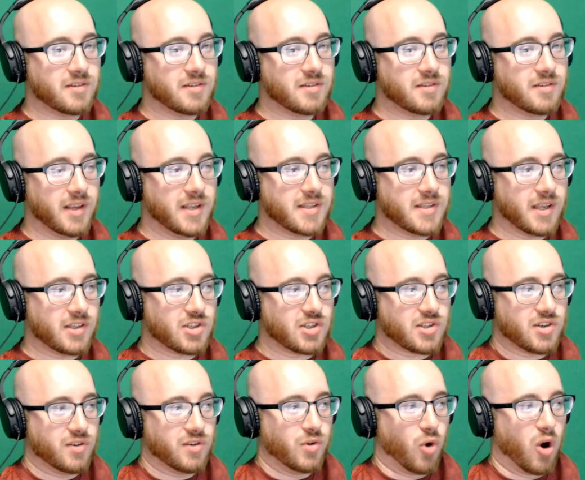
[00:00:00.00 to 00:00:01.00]
he's like
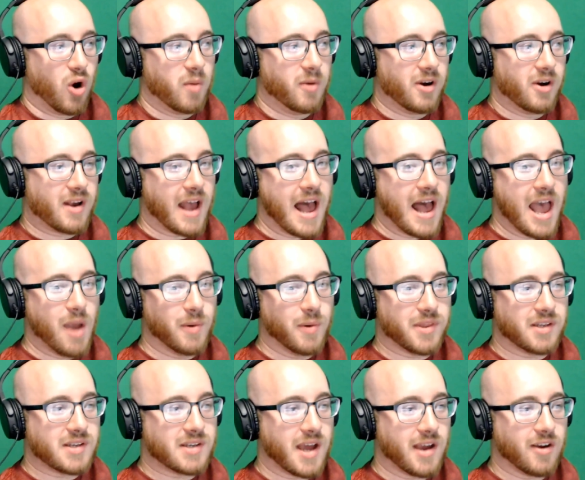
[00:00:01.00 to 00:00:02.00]
just a normal guy with a
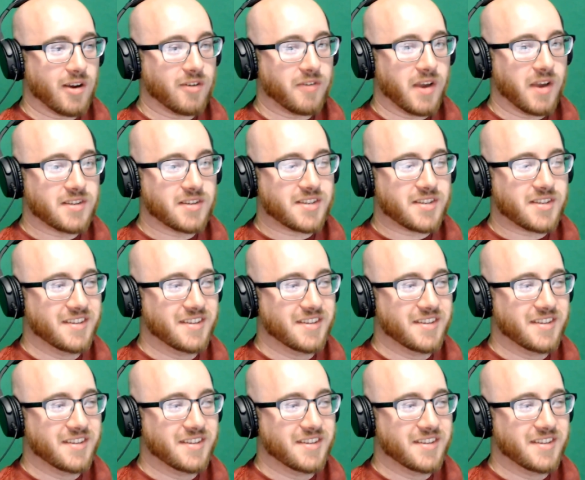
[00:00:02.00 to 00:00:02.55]
tiger face.